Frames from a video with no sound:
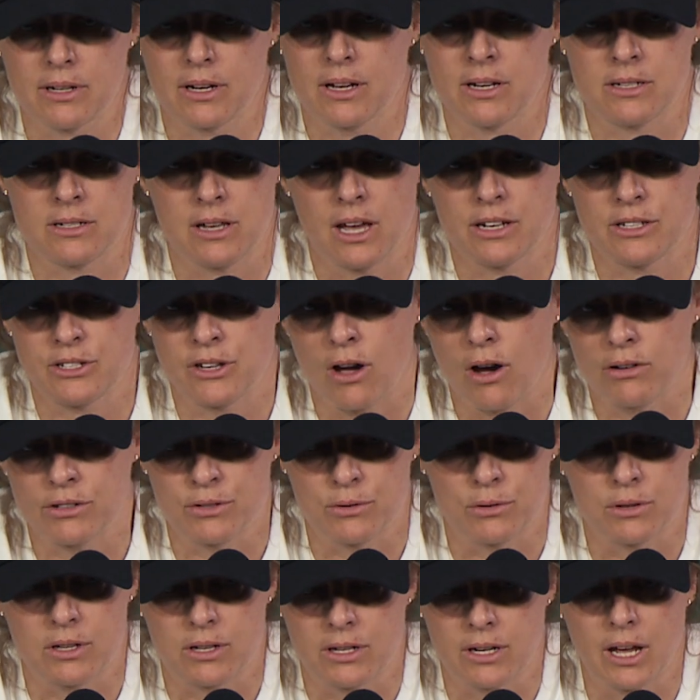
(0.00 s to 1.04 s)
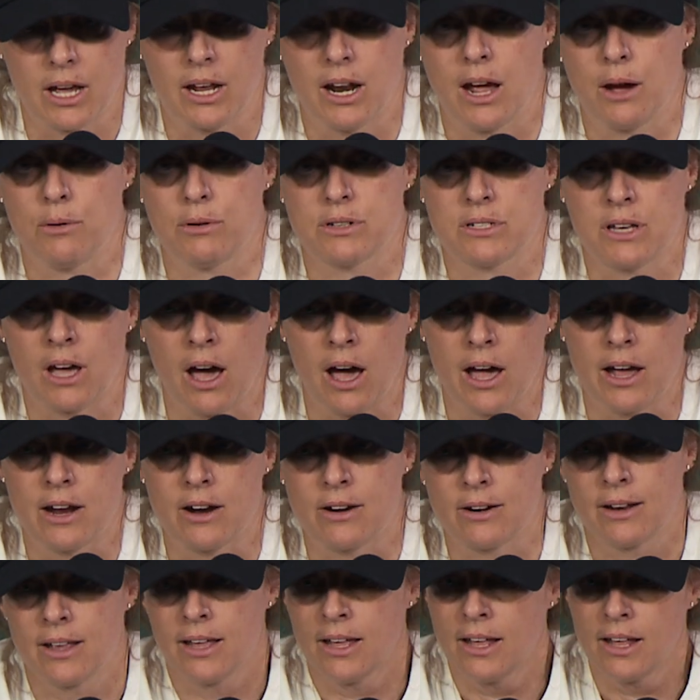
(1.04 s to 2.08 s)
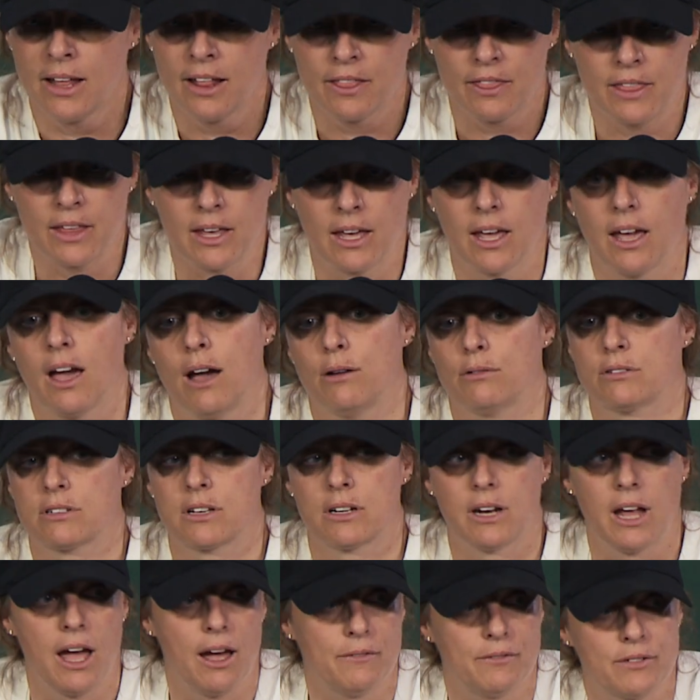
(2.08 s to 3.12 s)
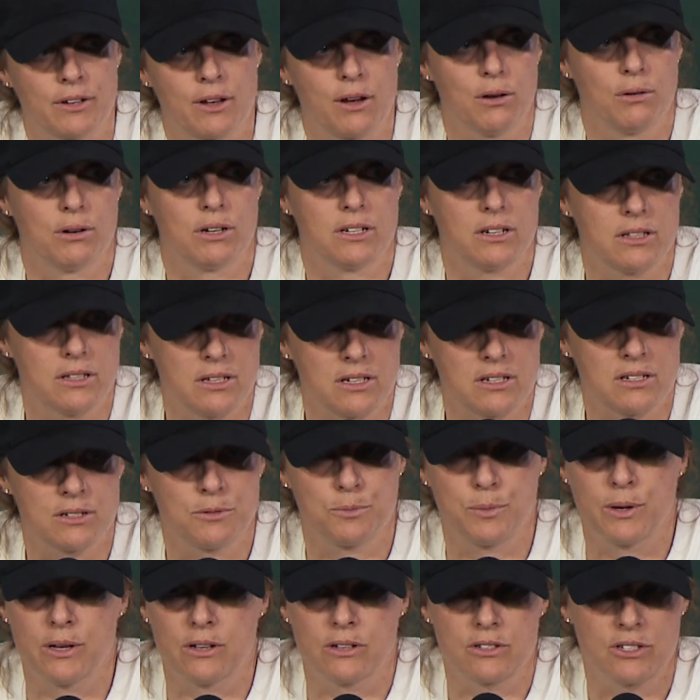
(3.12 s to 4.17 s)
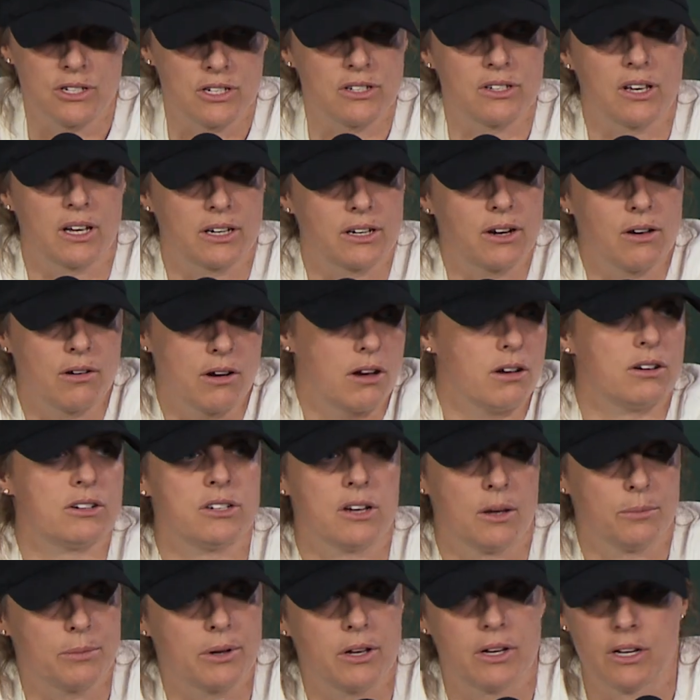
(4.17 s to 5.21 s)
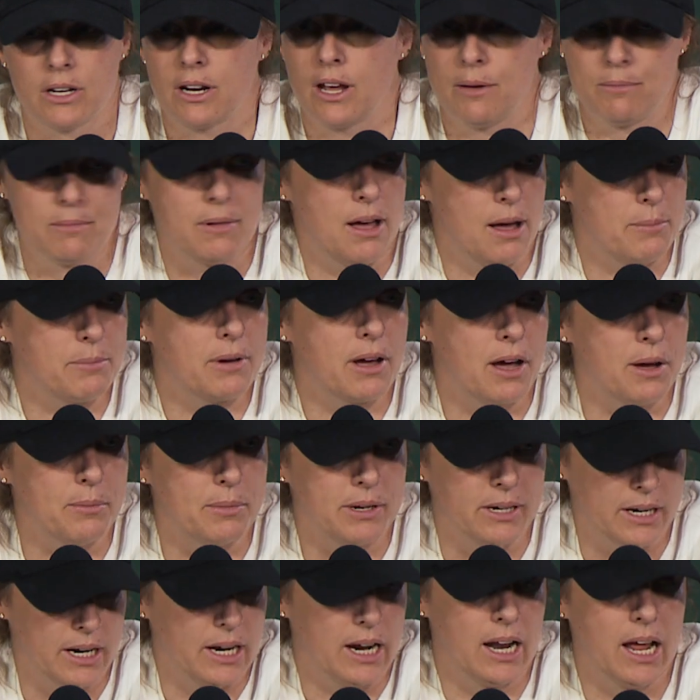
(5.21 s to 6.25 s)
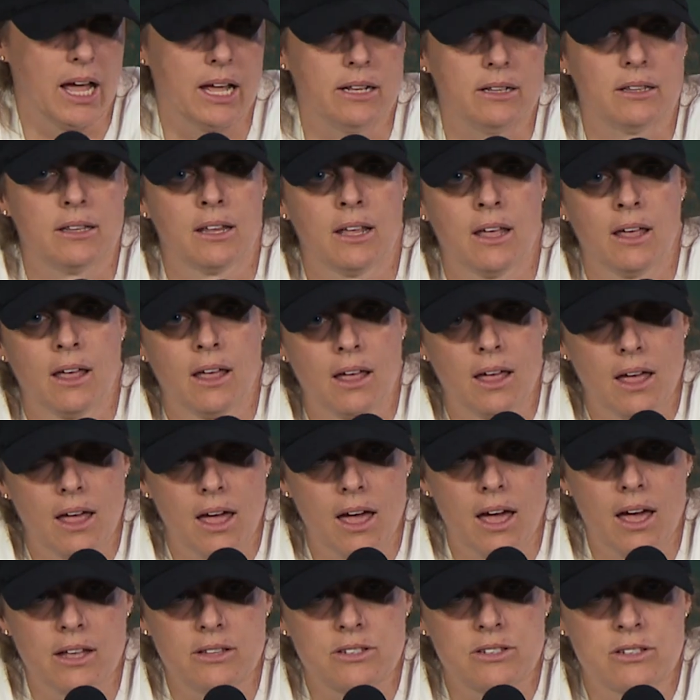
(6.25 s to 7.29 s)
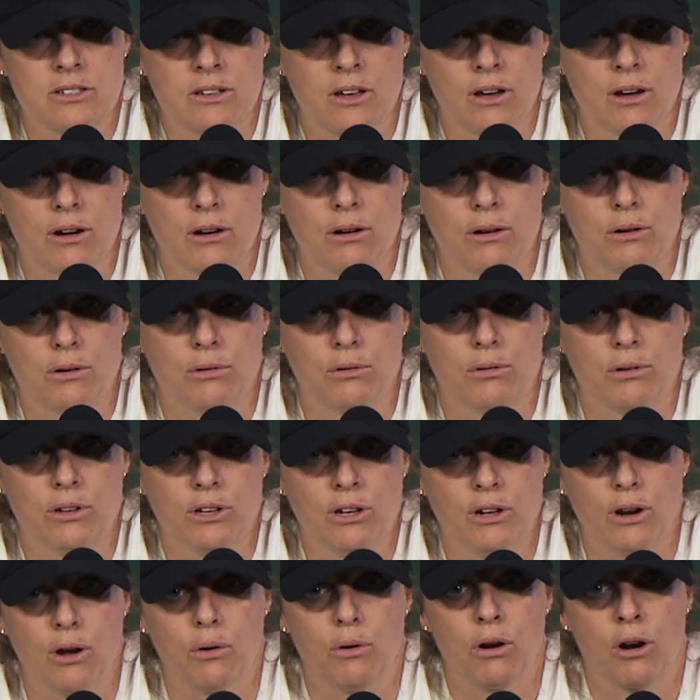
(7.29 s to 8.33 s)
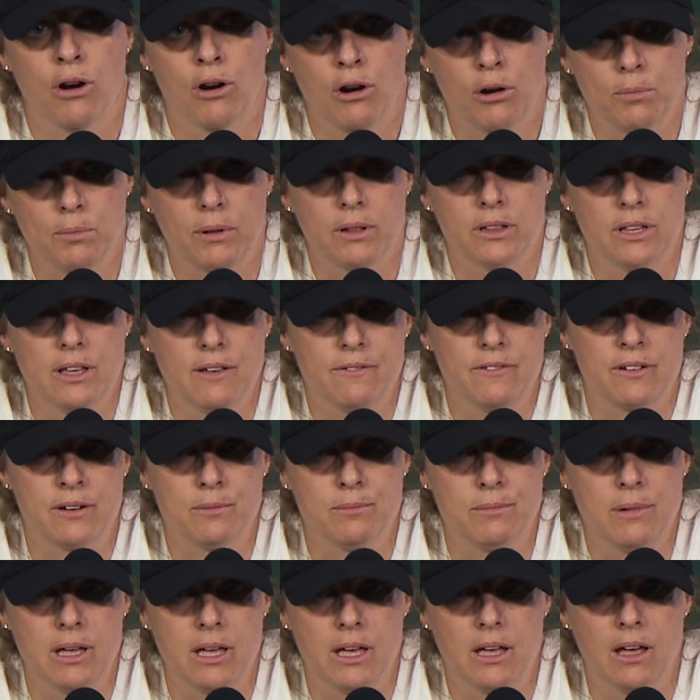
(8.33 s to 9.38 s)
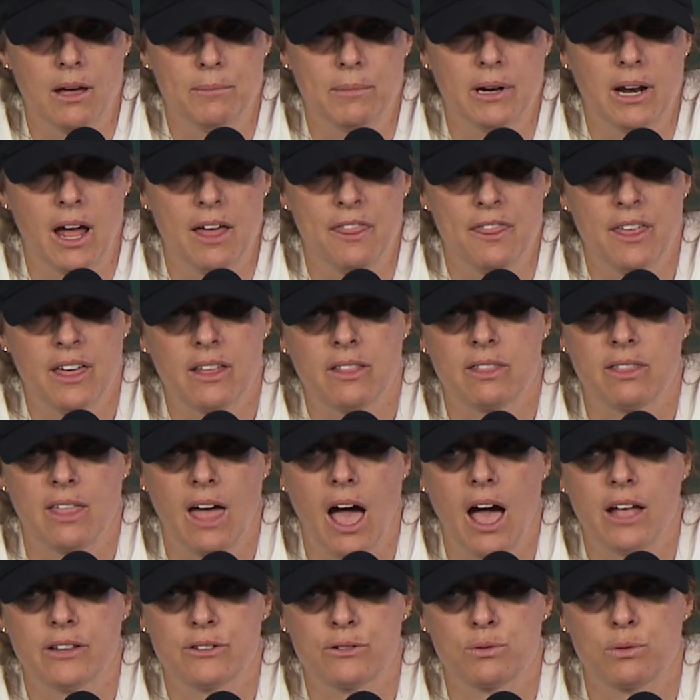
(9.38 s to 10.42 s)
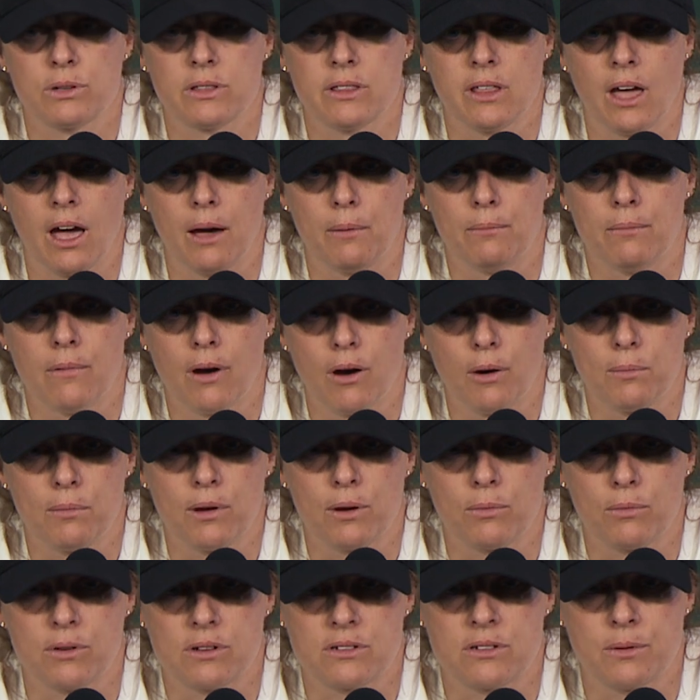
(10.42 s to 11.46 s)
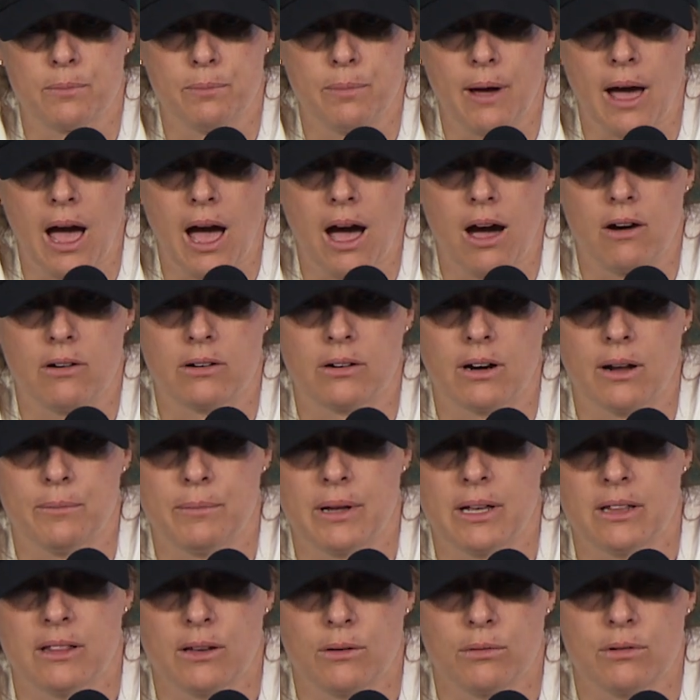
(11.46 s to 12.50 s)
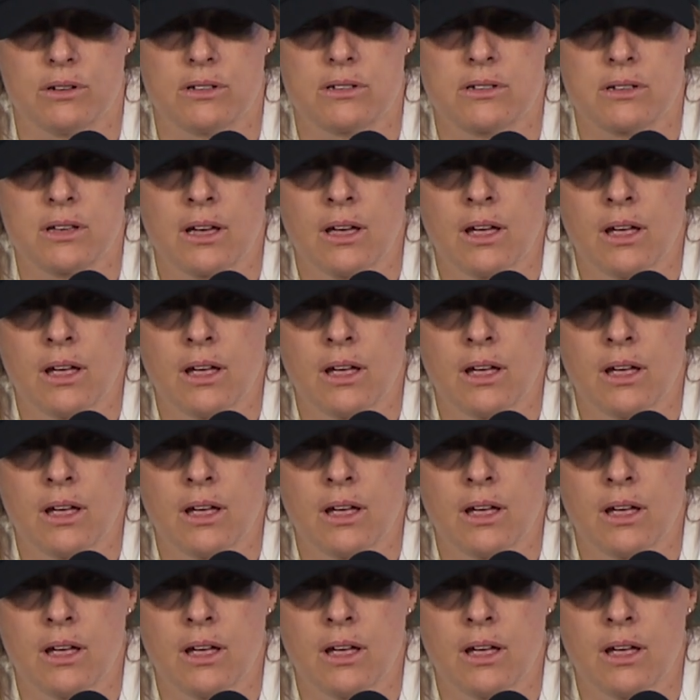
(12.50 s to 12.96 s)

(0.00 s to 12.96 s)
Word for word: Because I talked to her the night I was hired thinking I was going to have to go into this spiel. And she's like, no, coach, I'm good. I'm coming. And so, you know, her belief in me, I mean, I think that's what that moment was about. I mean, that was